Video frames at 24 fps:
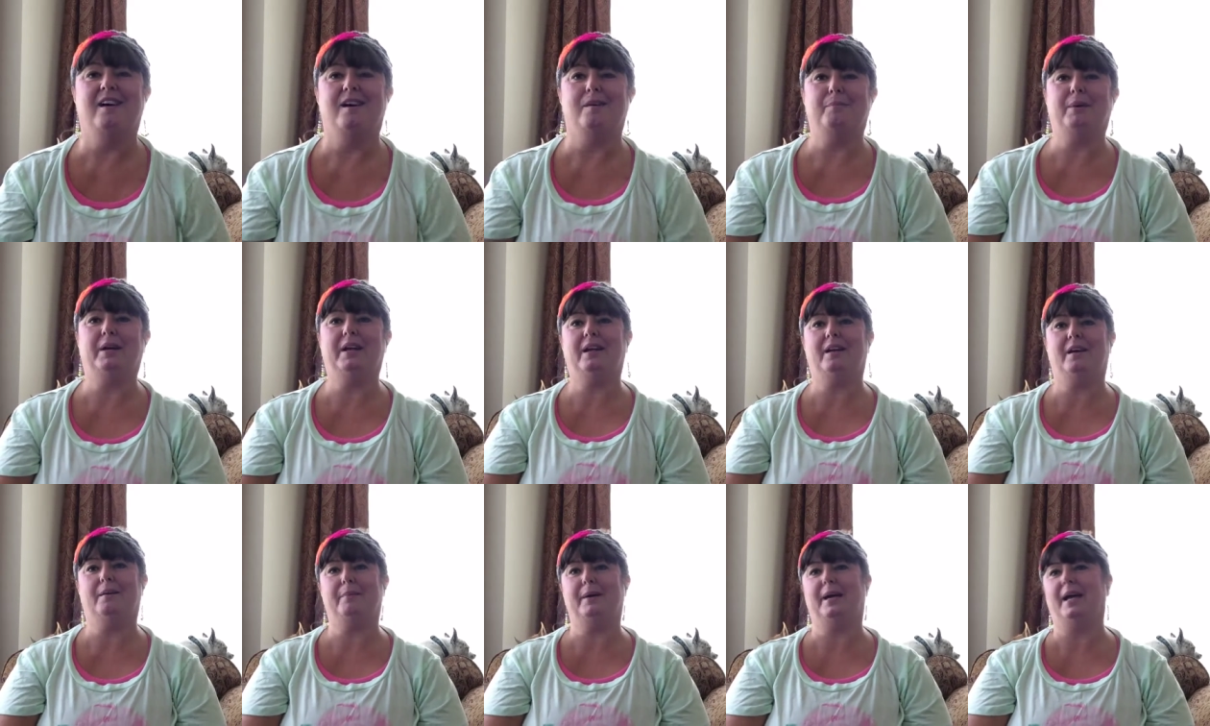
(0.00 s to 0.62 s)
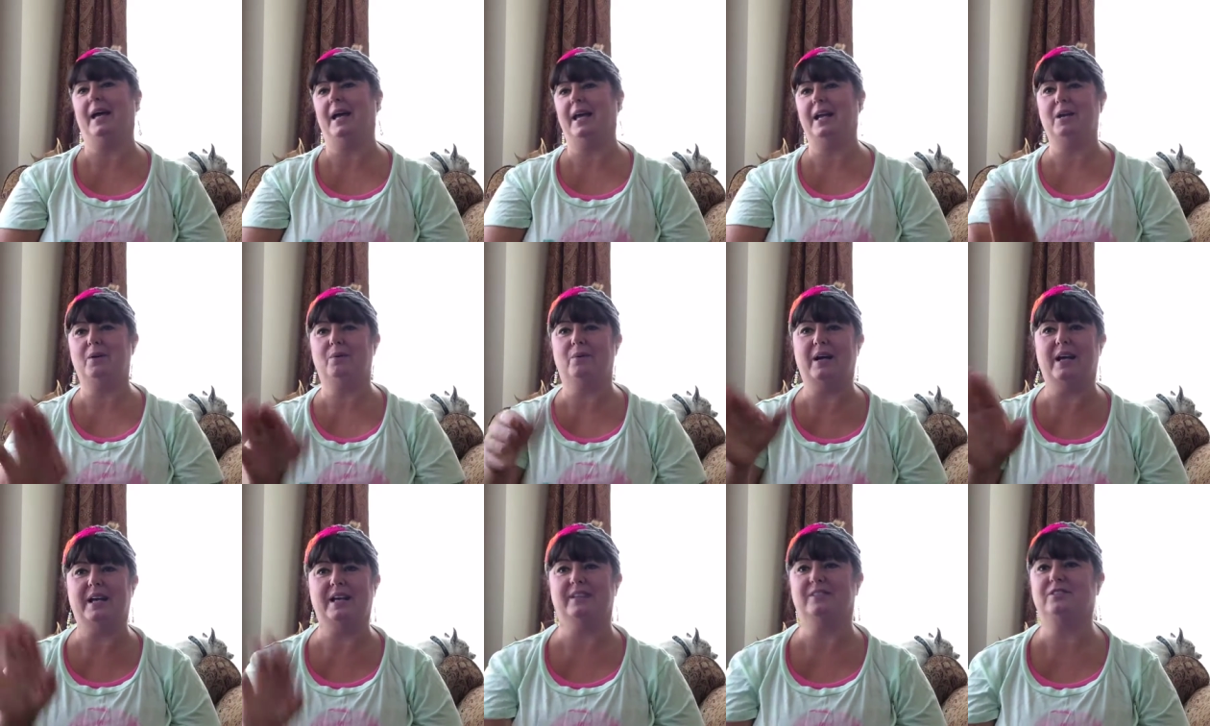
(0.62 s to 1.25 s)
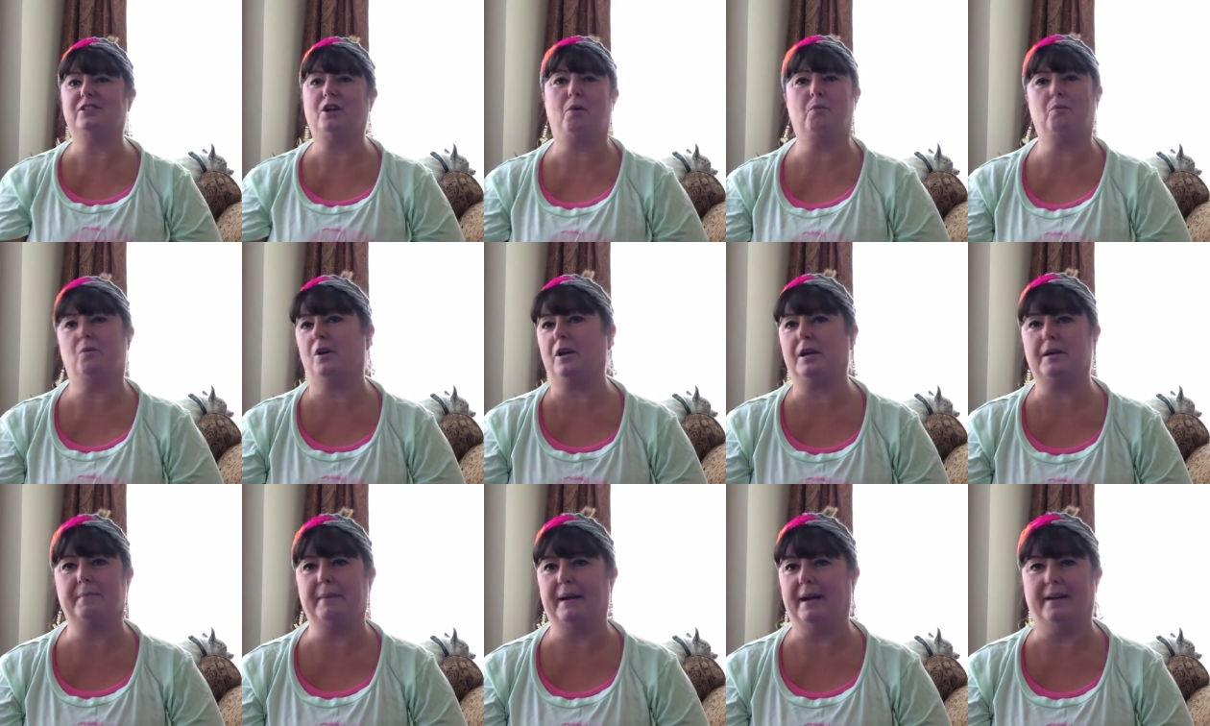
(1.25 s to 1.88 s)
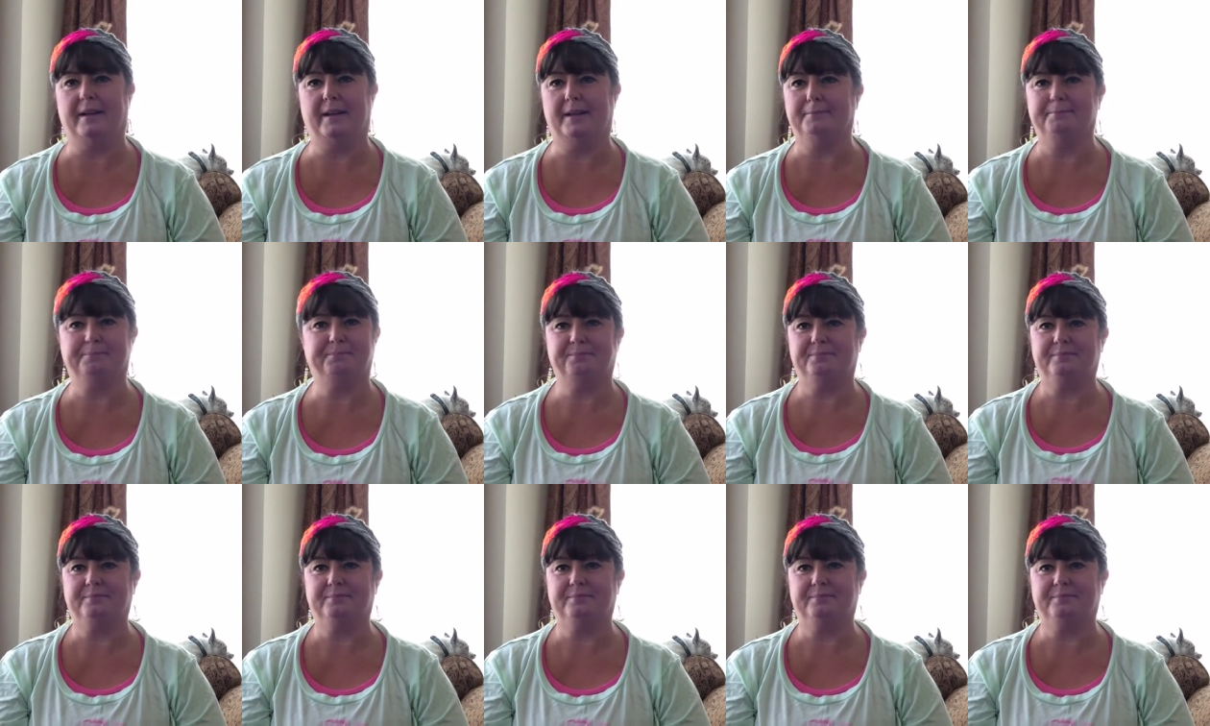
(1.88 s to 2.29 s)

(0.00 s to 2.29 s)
but, but anyway, don't worry about it.